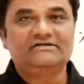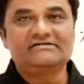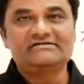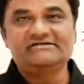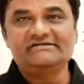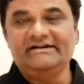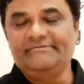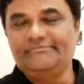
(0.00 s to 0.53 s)

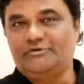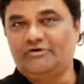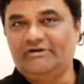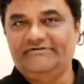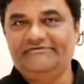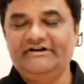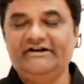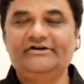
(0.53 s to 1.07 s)
This is an
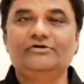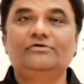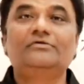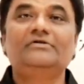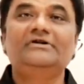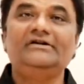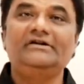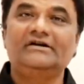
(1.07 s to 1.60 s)
important
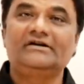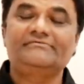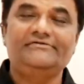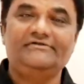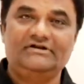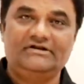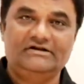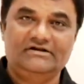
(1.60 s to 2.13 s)
video. Here
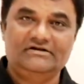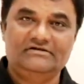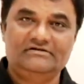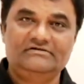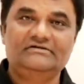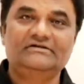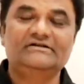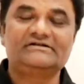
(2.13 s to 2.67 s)
we will
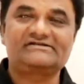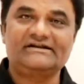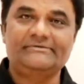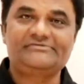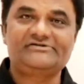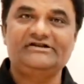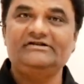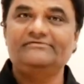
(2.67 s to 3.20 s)
learn the
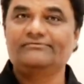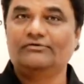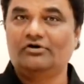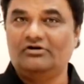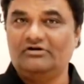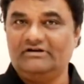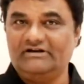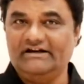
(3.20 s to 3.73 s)
steps
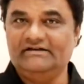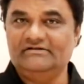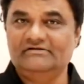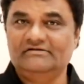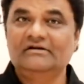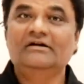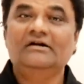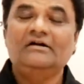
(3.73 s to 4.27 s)
involved
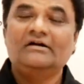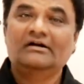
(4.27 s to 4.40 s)
in